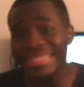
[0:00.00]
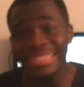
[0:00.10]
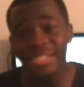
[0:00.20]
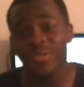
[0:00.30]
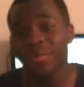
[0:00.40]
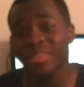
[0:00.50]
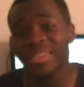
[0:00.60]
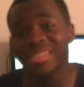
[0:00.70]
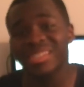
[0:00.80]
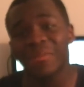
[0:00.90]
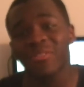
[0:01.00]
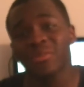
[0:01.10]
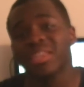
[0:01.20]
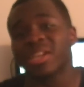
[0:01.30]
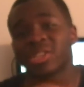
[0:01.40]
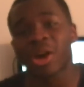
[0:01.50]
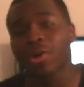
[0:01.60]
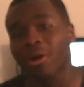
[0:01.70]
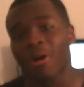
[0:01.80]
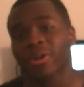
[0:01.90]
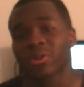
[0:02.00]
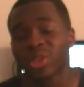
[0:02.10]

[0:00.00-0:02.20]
this is from the this is coming from the Kotaku article.